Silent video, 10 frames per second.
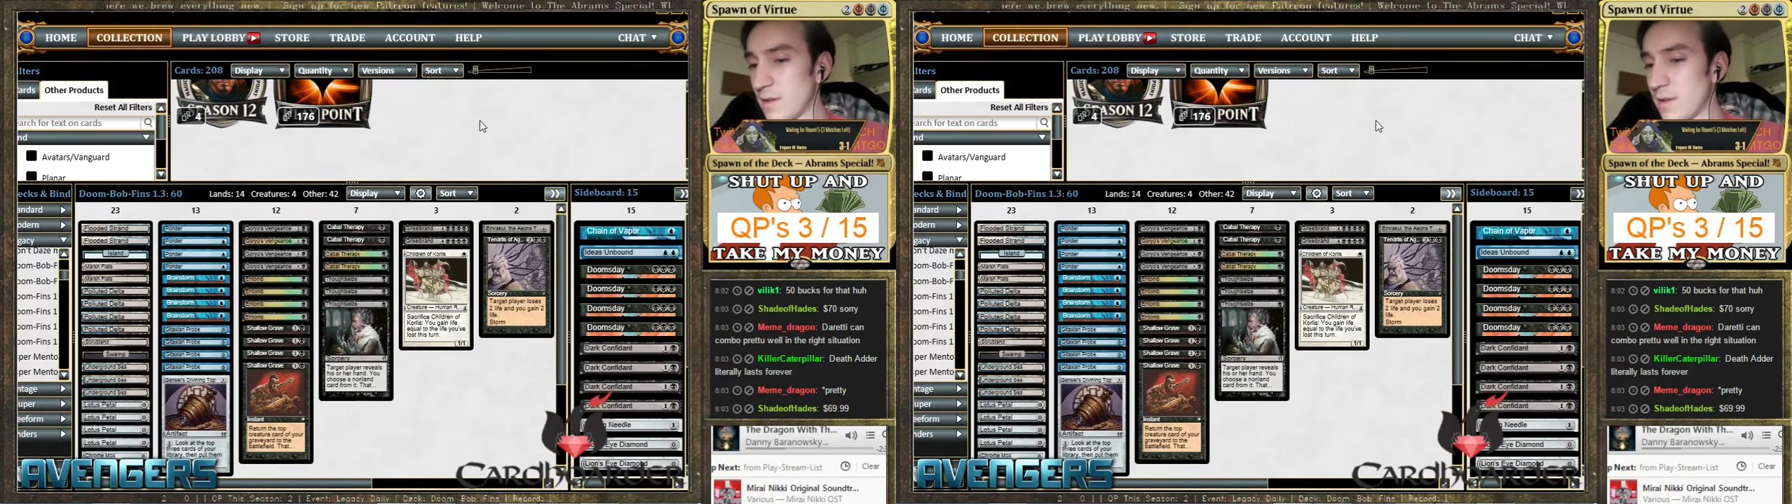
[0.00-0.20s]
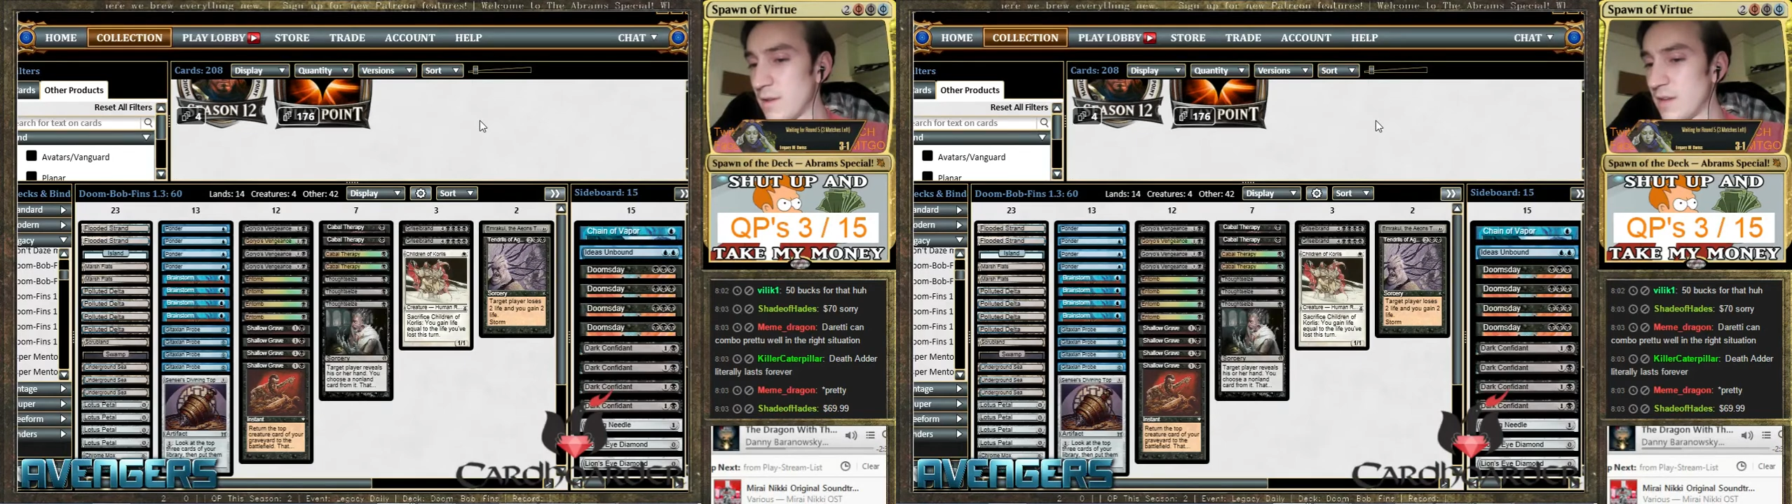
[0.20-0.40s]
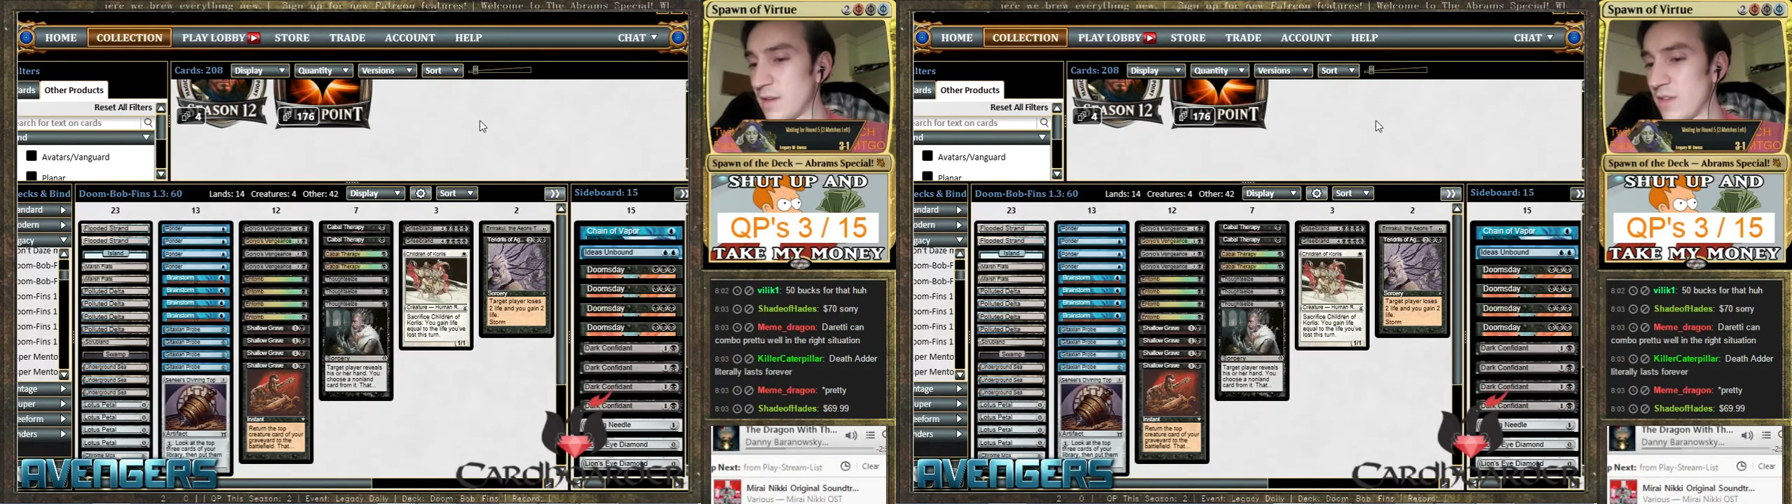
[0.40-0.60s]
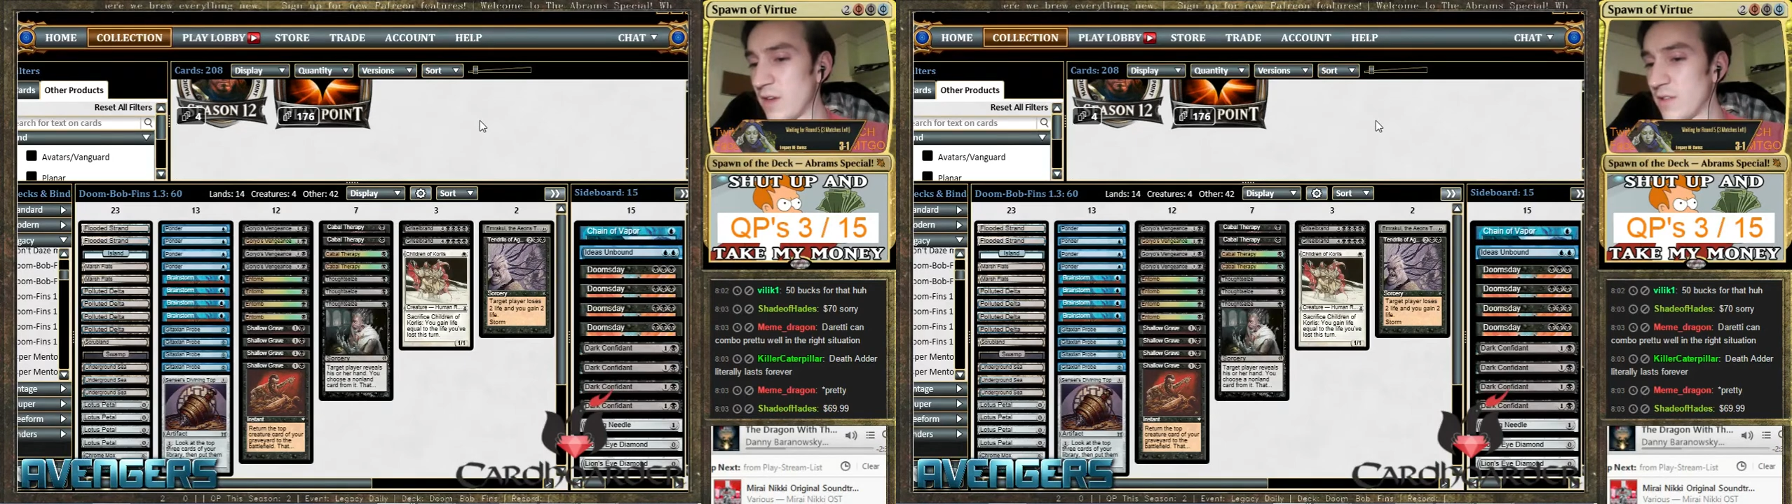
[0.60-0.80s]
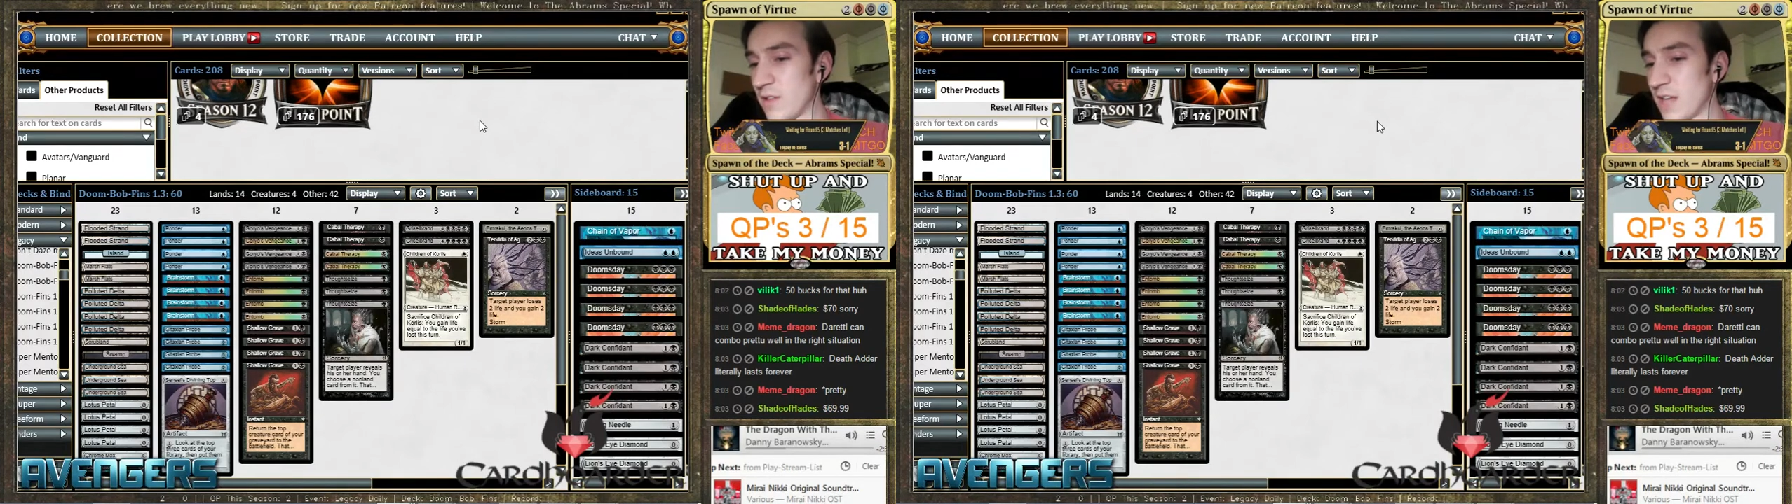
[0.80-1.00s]
Death
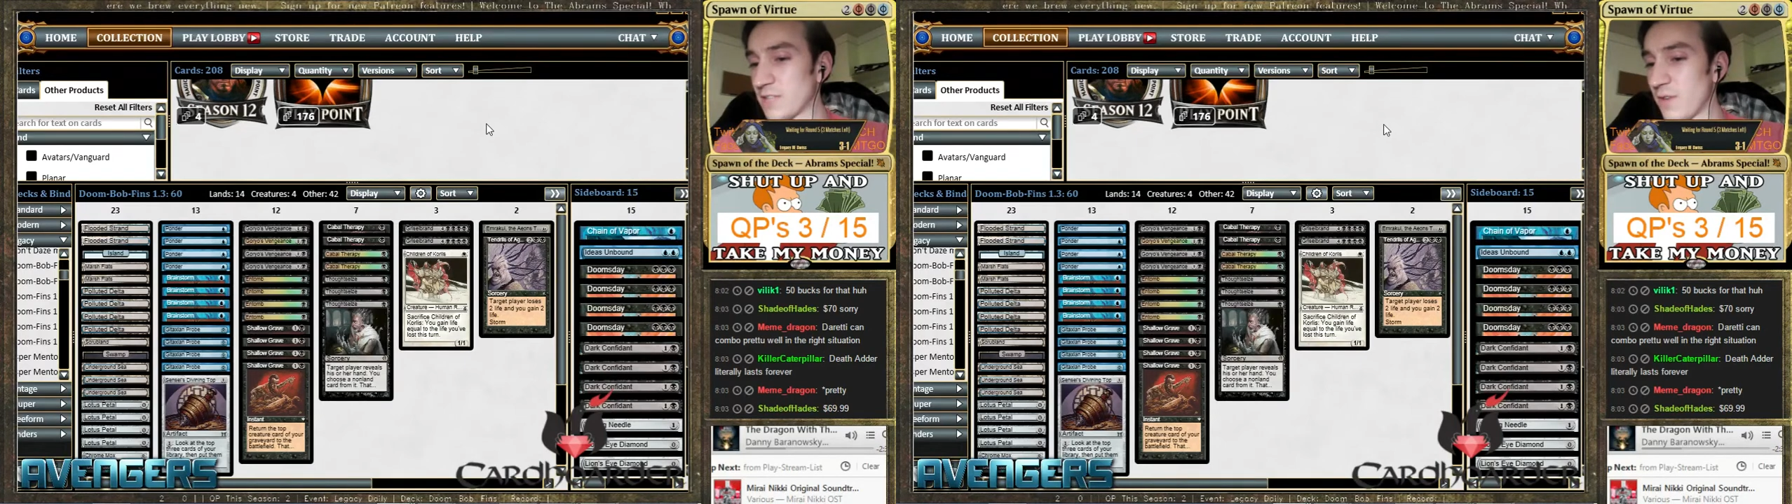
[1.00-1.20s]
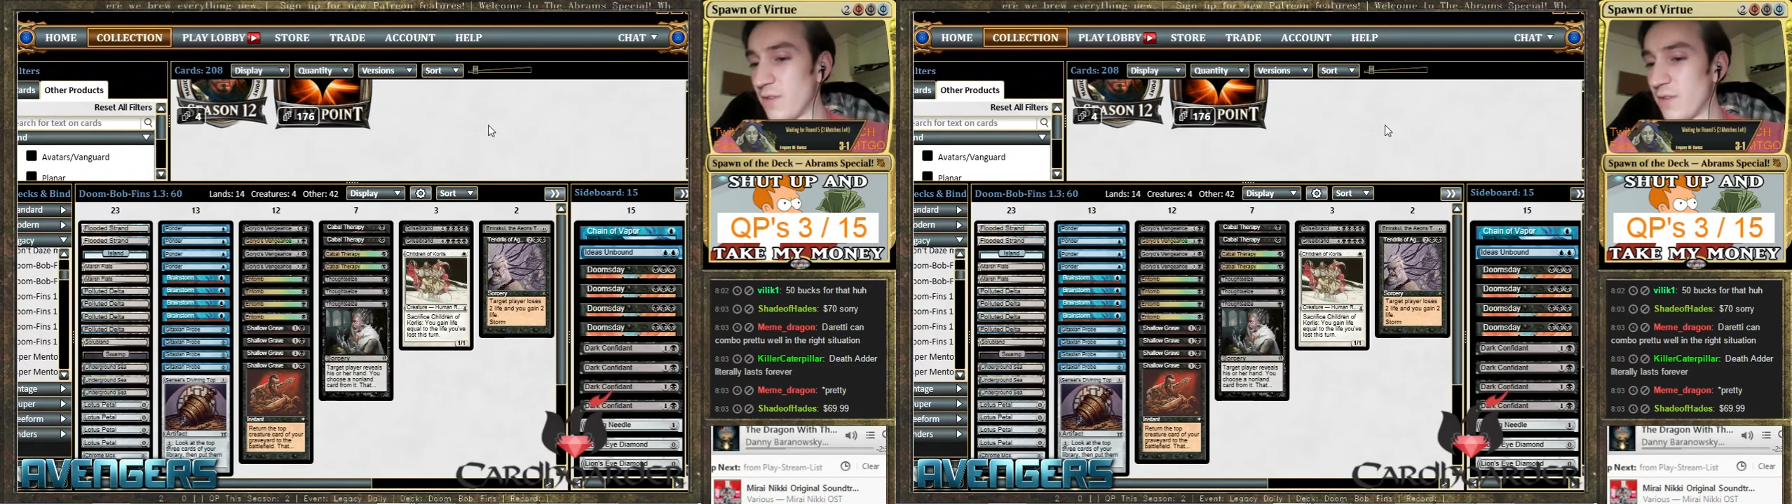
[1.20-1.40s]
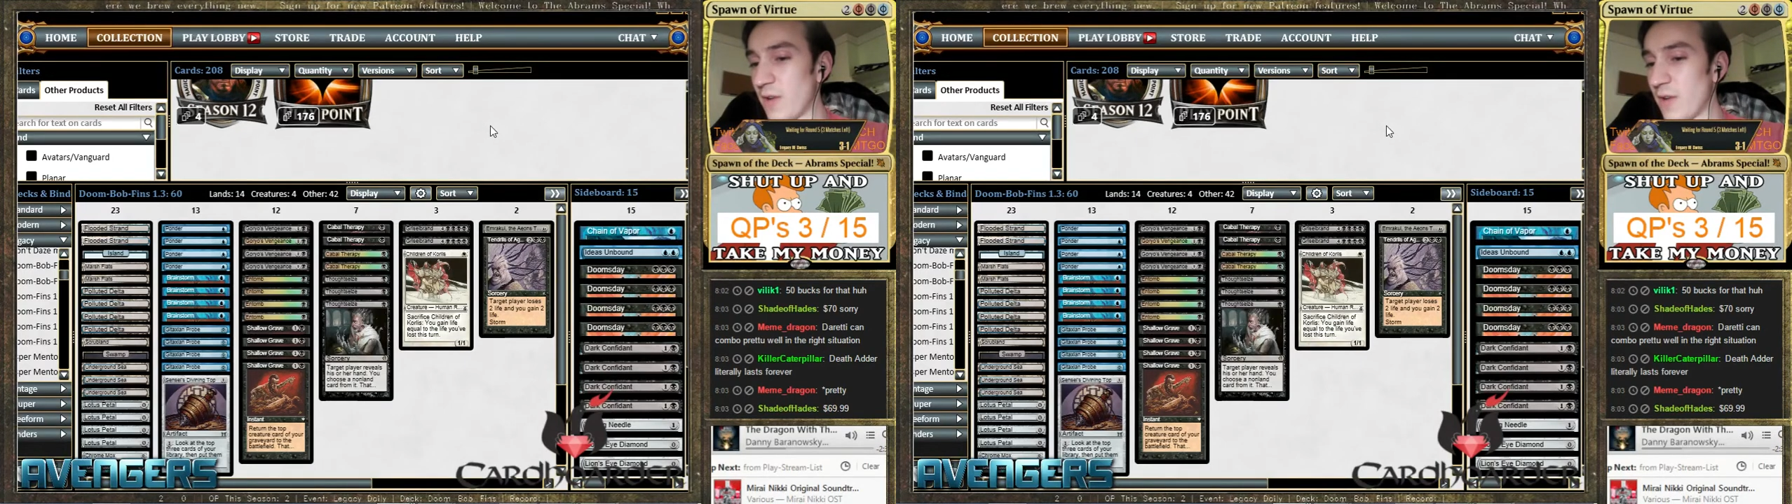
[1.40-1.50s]
Adder lasts forever.